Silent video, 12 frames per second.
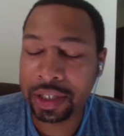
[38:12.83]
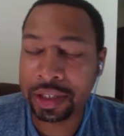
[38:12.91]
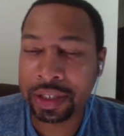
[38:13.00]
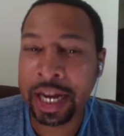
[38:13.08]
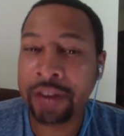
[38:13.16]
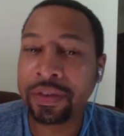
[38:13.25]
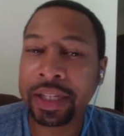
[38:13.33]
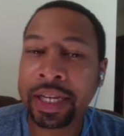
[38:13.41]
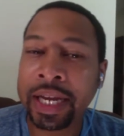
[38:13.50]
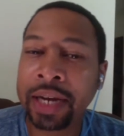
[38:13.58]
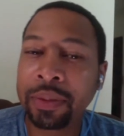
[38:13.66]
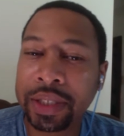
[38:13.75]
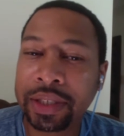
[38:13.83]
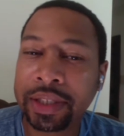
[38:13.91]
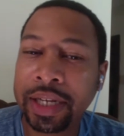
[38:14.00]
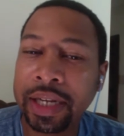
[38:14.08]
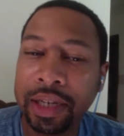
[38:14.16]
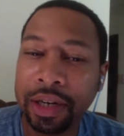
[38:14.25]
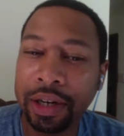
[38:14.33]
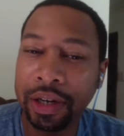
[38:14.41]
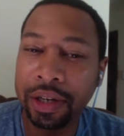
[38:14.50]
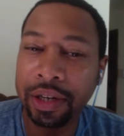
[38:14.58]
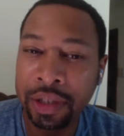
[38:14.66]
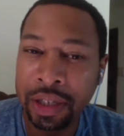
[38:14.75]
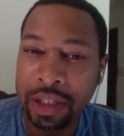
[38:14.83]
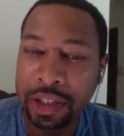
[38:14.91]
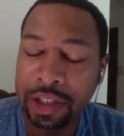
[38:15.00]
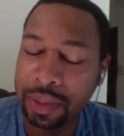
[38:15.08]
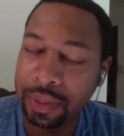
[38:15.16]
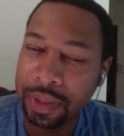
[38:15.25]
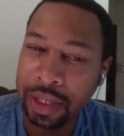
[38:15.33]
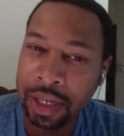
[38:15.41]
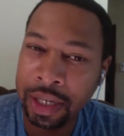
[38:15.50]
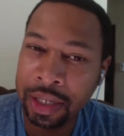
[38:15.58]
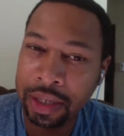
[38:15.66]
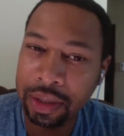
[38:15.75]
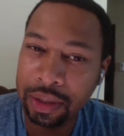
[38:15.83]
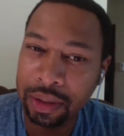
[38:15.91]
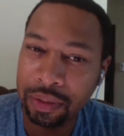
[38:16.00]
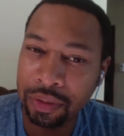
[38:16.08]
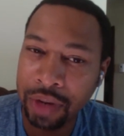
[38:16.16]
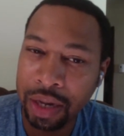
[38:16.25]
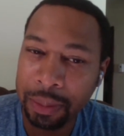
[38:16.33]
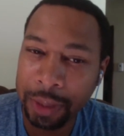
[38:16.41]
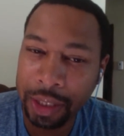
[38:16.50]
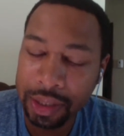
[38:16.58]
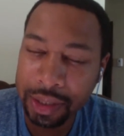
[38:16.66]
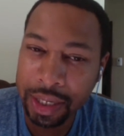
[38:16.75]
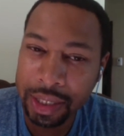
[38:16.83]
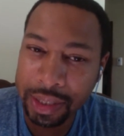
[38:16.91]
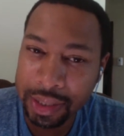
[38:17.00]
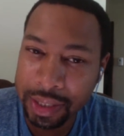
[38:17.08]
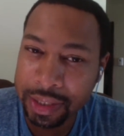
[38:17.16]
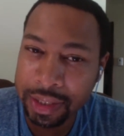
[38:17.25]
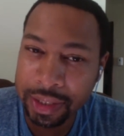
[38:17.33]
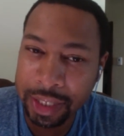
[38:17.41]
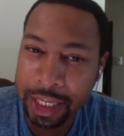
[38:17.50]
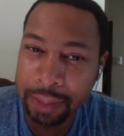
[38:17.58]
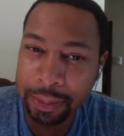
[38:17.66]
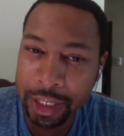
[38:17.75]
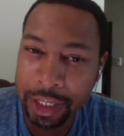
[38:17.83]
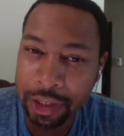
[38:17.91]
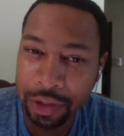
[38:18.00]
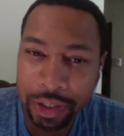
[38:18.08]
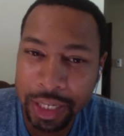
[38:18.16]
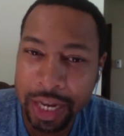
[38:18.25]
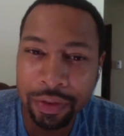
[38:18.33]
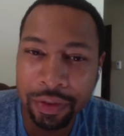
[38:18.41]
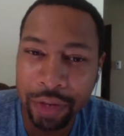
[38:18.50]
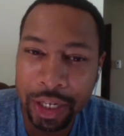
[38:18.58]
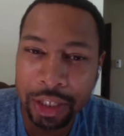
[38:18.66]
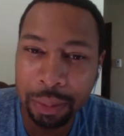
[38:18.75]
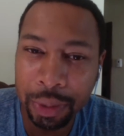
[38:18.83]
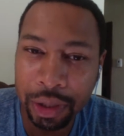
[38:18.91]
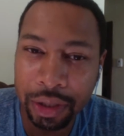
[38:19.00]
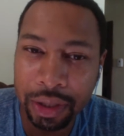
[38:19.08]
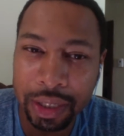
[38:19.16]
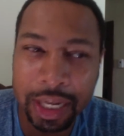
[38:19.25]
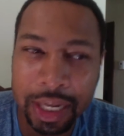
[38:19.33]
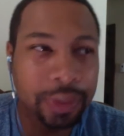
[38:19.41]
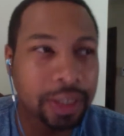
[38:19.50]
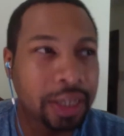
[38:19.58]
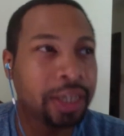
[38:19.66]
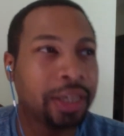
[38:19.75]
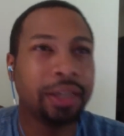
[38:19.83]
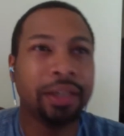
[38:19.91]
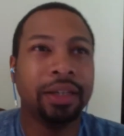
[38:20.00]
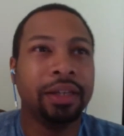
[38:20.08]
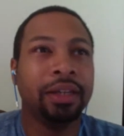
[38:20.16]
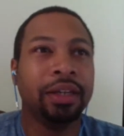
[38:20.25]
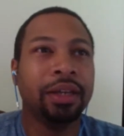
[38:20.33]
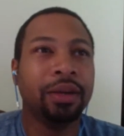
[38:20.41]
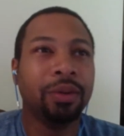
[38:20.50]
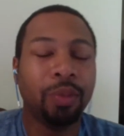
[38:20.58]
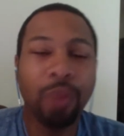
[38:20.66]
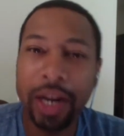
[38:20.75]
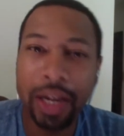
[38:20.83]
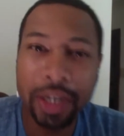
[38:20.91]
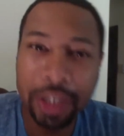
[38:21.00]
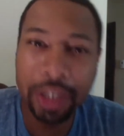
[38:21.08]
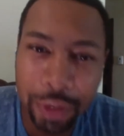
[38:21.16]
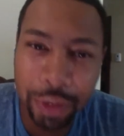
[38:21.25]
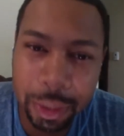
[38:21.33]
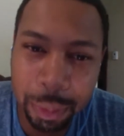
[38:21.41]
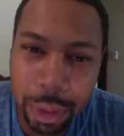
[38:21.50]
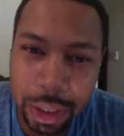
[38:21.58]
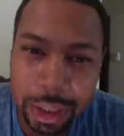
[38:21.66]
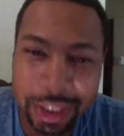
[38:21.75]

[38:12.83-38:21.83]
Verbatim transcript: Because everything I was telling her, she was like, Robert Kiyosaki says the same thing. You just haven't read the book. I was like, why do I need to read the book then?